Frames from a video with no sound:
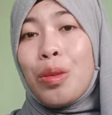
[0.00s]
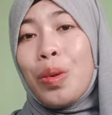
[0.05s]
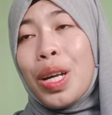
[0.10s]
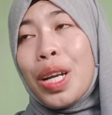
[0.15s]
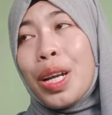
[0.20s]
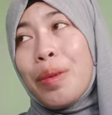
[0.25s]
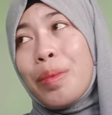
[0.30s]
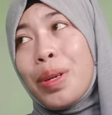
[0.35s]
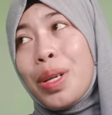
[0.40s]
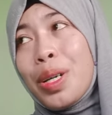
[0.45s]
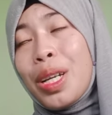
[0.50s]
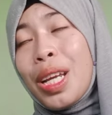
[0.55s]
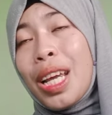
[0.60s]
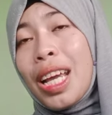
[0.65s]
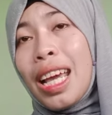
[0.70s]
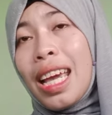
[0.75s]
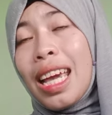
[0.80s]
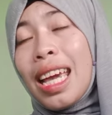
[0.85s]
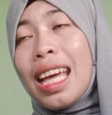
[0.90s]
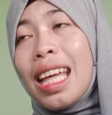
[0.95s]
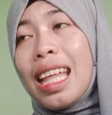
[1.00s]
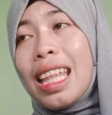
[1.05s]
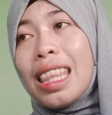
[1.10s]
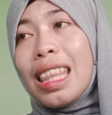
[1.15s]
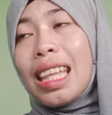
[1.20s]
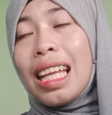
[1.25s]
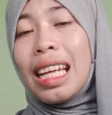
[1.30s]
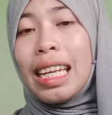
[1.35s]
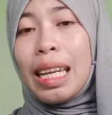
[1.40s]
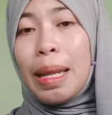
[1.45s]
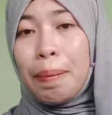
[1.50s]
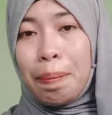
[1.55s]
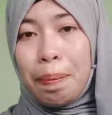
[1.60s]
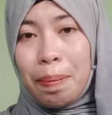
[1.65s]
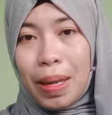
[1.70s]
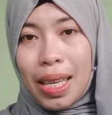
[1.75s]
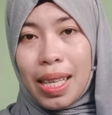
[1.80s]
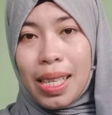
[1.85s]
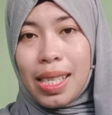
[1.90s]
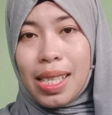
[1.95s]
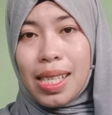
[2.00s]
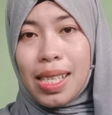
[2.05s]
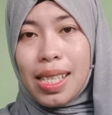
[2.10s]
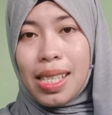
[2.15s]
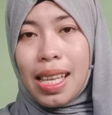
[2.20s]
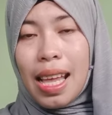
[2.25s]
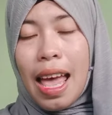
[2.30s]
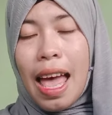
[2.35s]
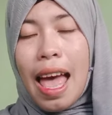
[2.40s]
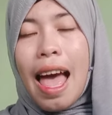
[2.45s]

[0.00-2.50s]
whatever it depicts.